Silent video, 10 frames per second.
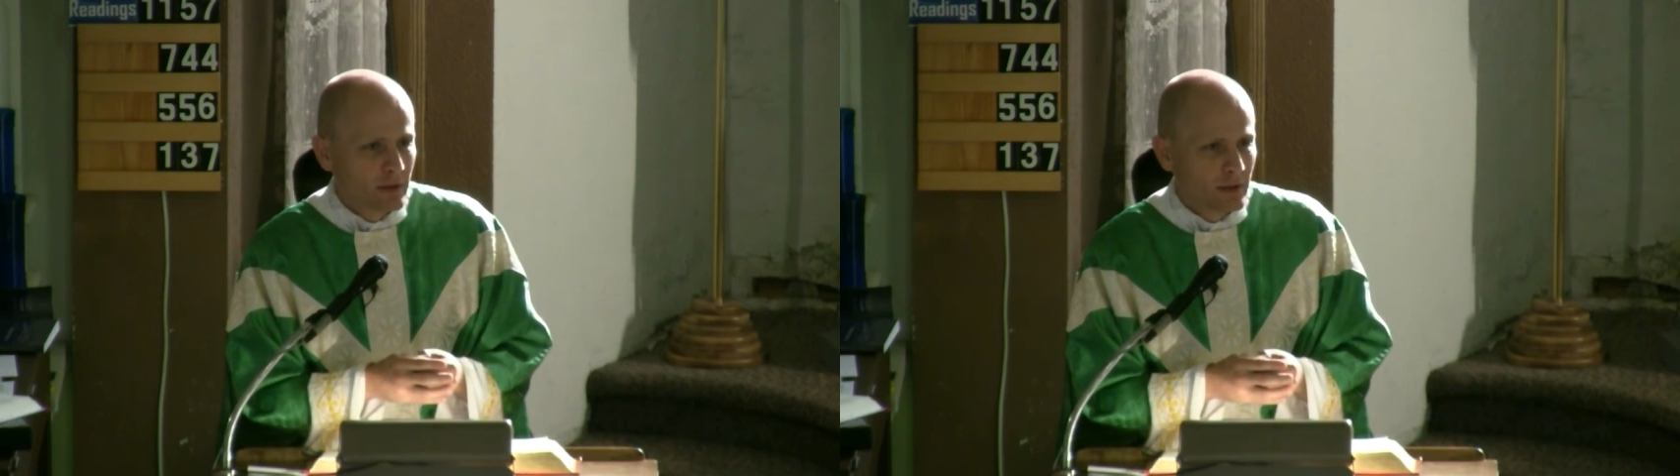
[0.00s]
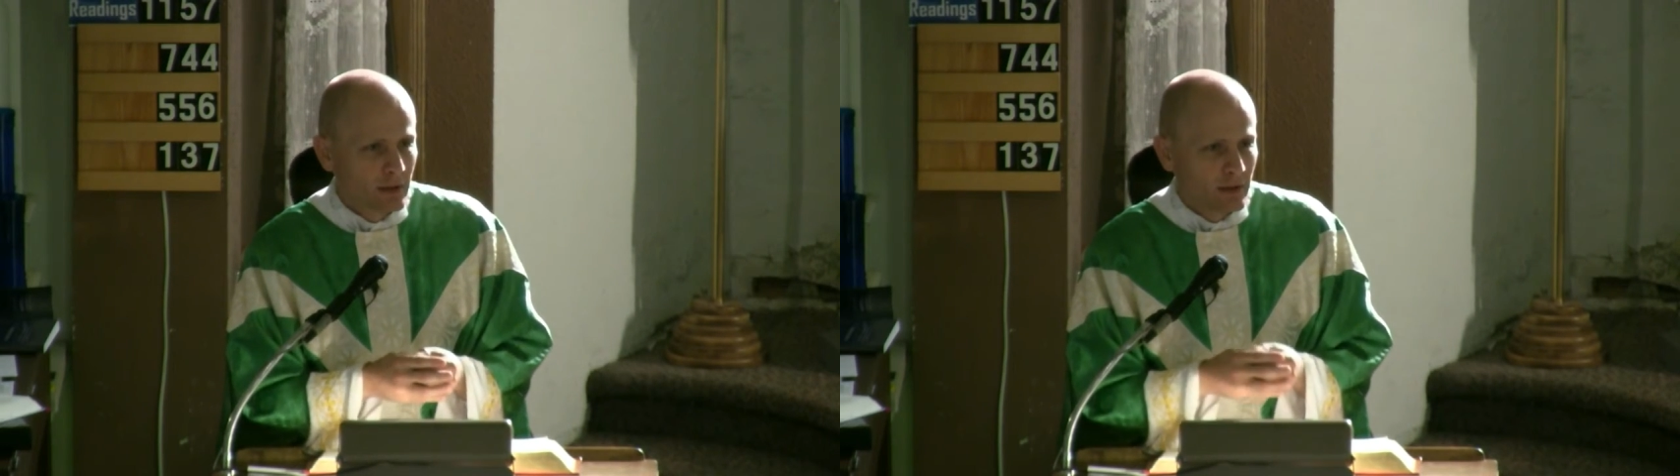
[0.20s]

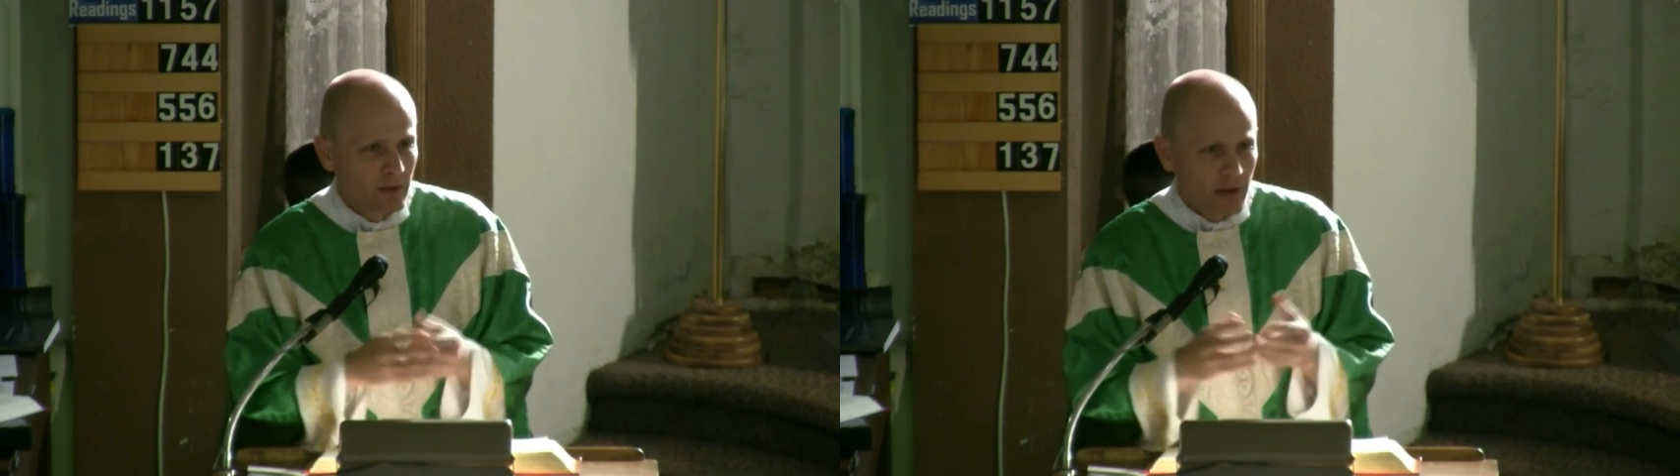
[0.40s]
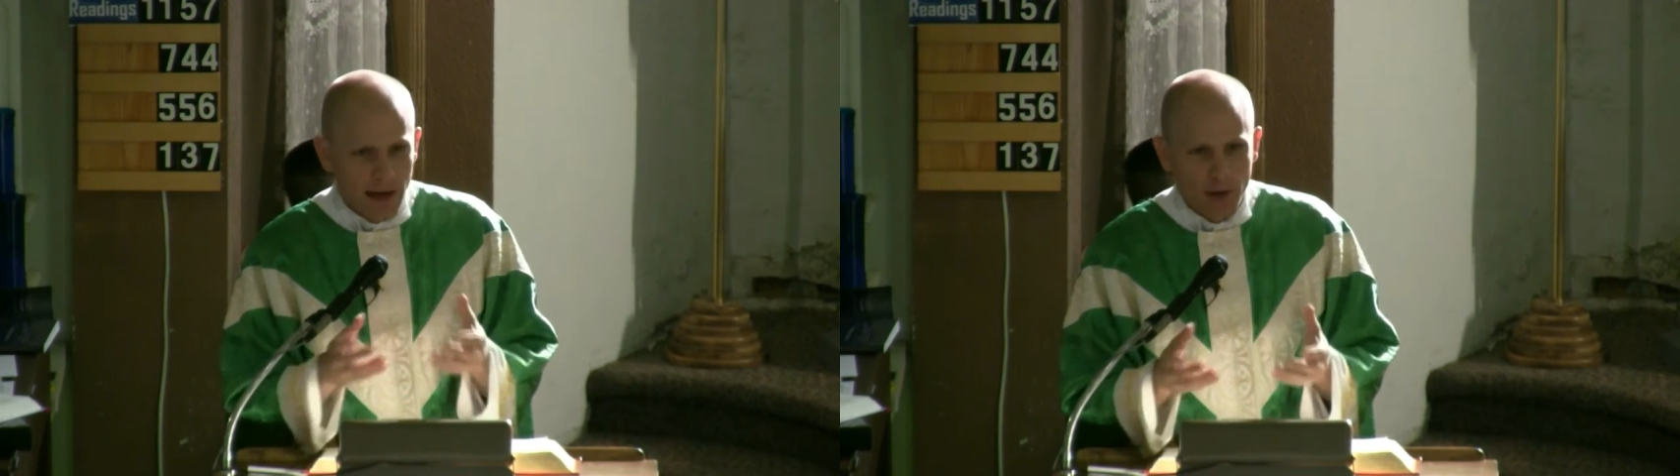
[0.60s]

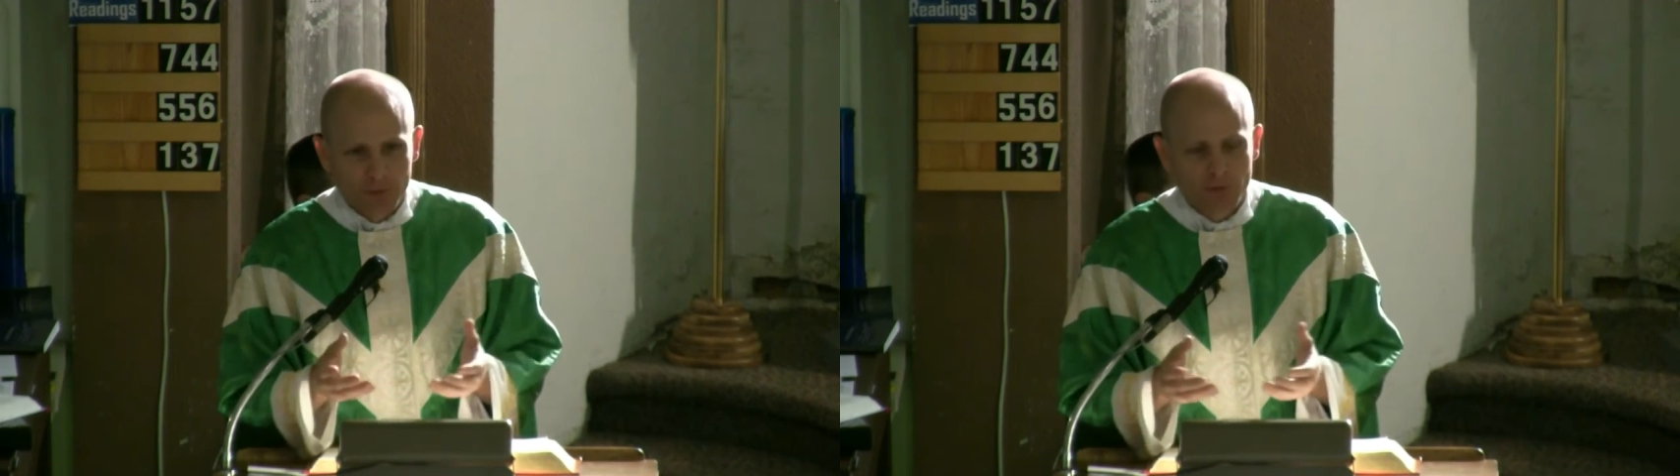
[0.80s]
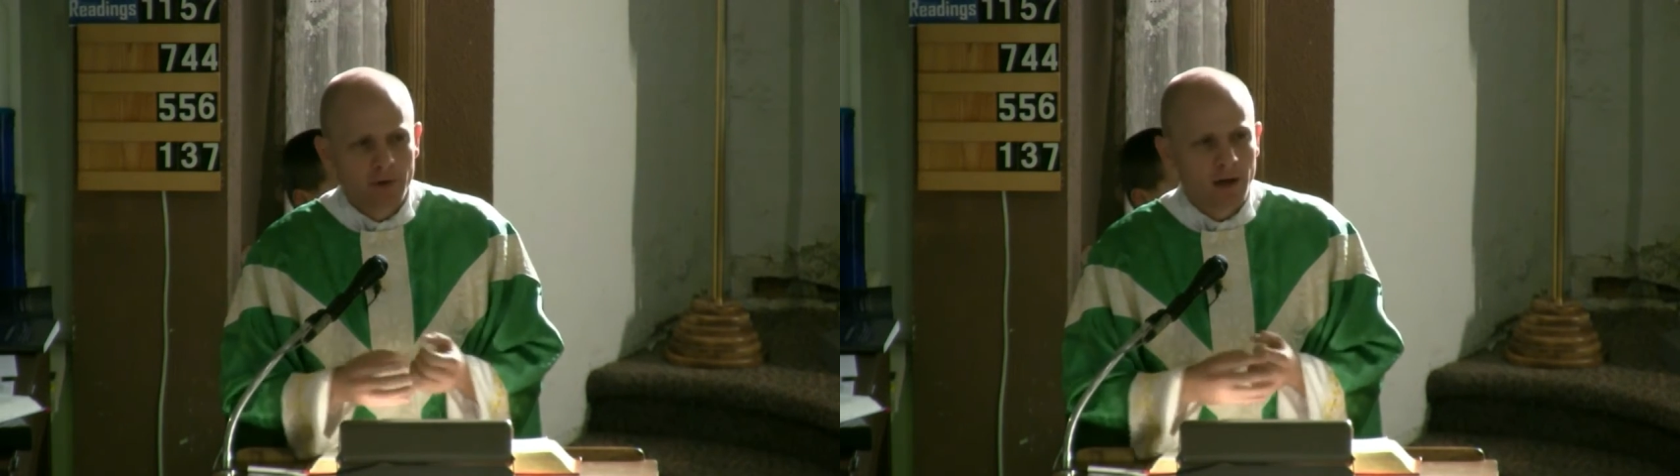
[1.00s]
in a
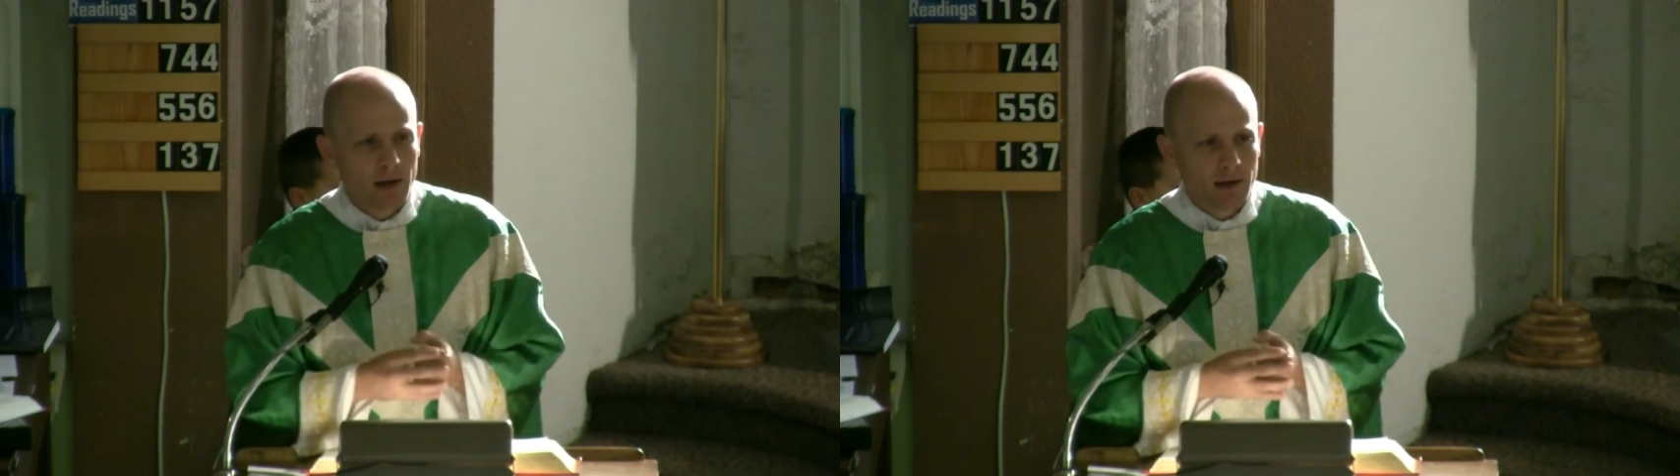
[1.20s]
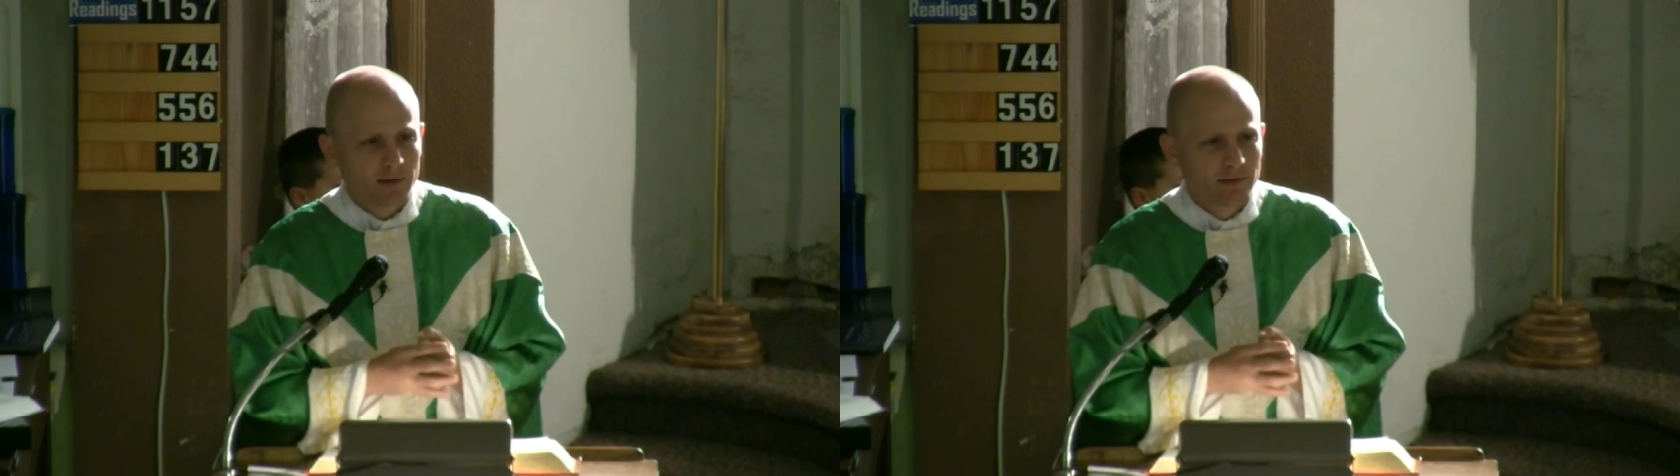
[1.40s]
house of
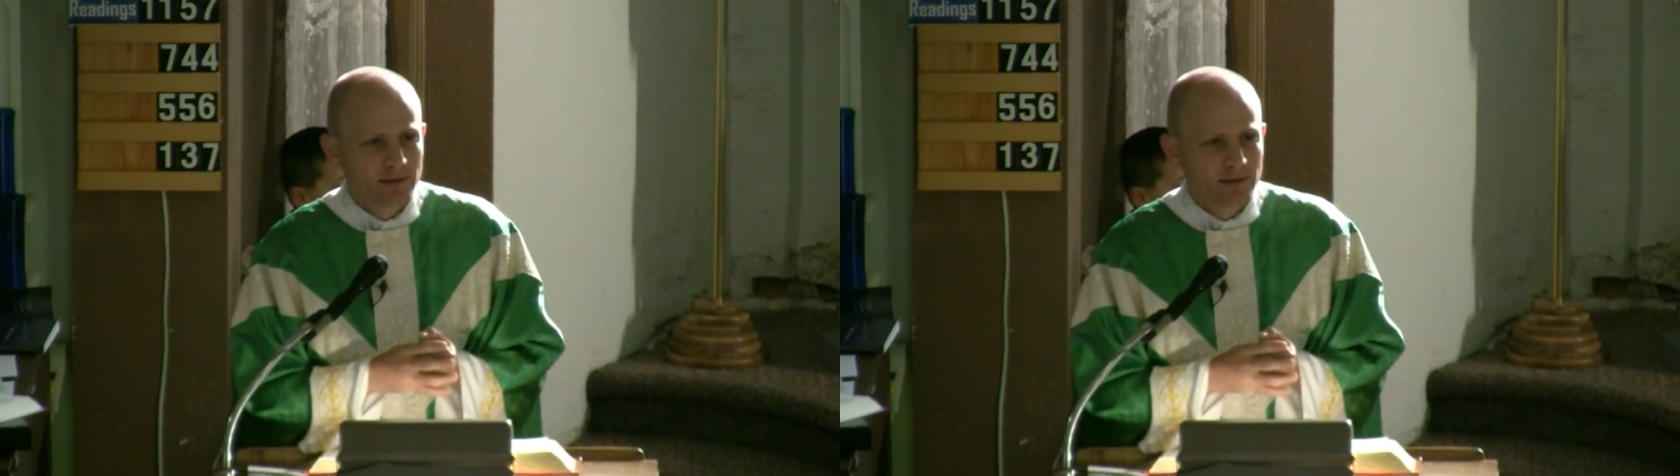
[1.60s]
God.